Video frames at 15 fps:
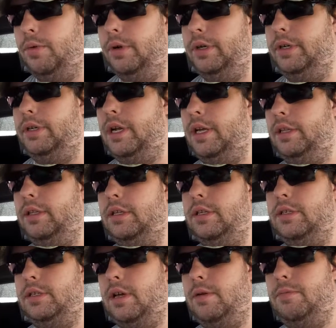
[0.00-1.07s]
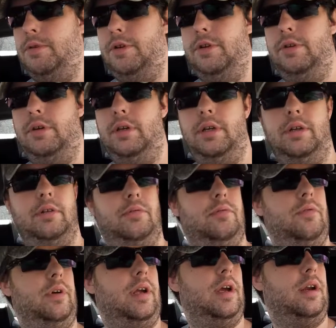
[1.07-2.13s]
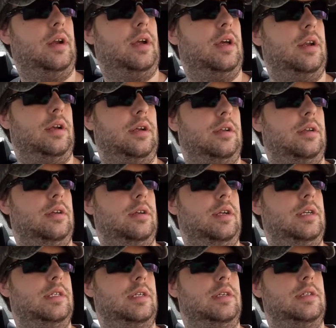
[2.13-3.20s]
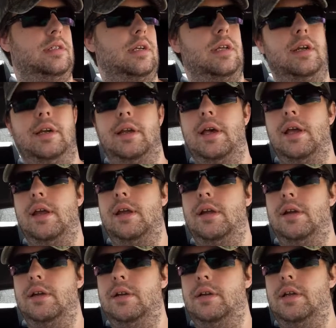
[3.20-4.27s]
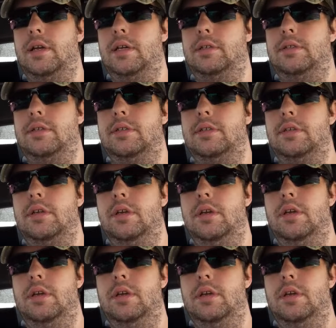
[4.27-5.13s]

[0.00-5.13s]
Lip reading: Wanted to take this opportunity, we kind of got a decent sunny day here in Texas,